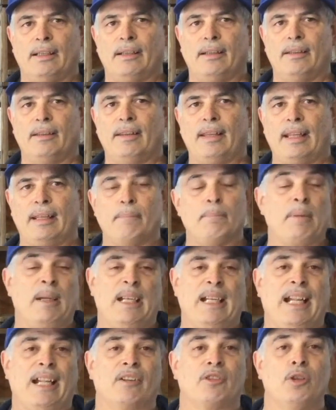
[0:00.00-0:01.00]
that
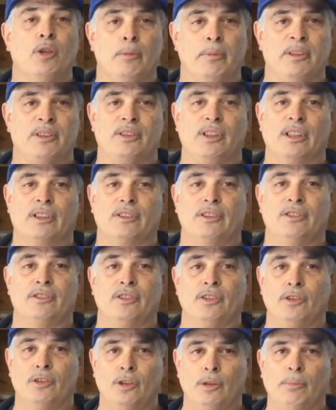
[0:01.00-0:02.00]
made out 2x6s
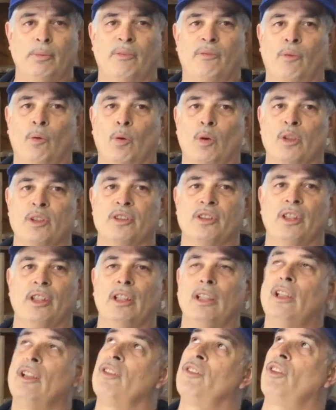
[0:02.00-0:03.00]
and 2x4s,
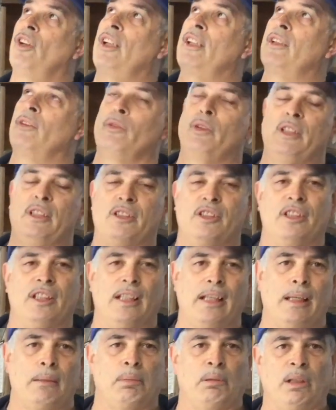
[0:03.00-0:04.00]
so I could reach the
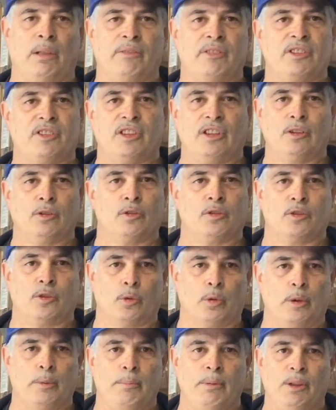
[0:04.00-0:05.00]
gable of a
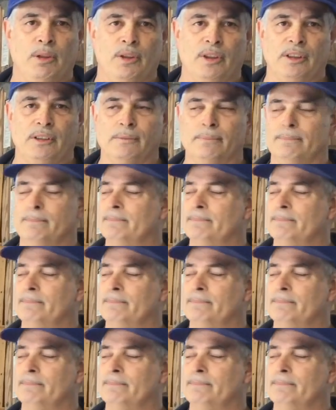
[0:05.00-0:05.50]
single-story building.